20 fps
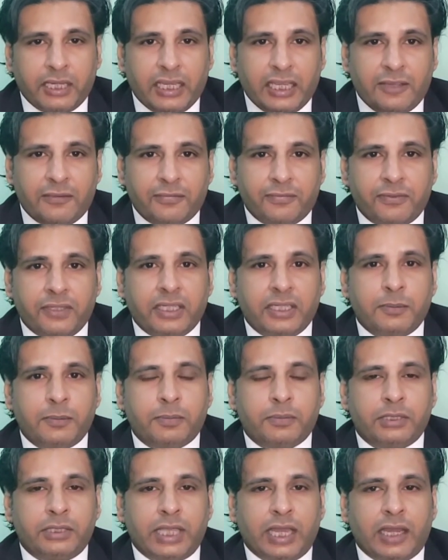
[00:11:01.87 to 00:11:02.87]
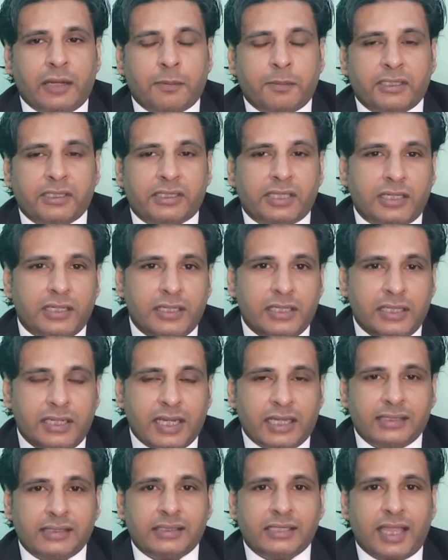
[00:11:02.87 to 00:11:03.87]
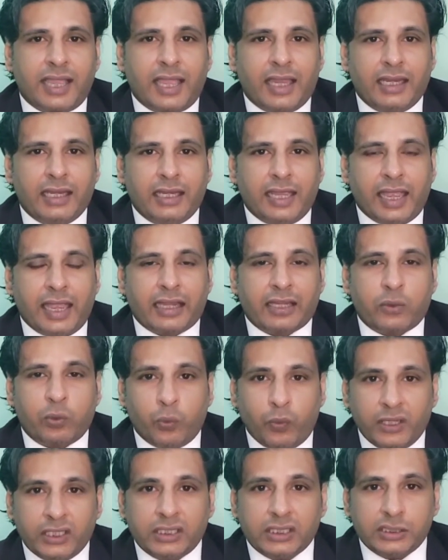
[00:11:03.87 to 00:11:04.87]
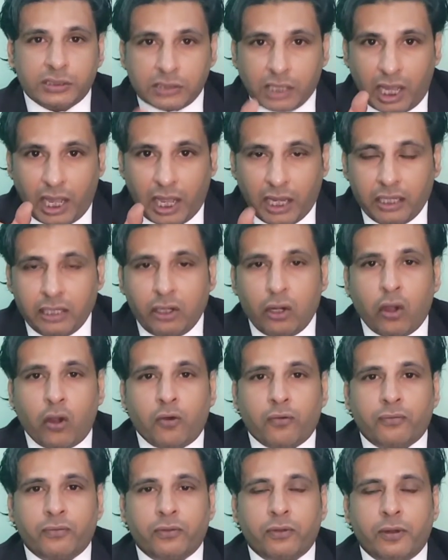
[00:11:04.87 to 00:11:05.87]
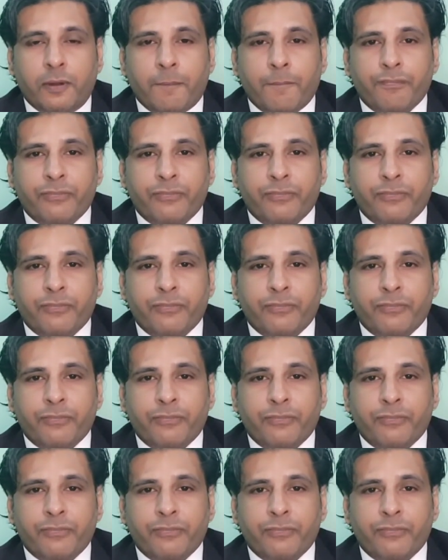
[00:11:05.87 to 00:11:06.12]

if that person does any act which is unlawful,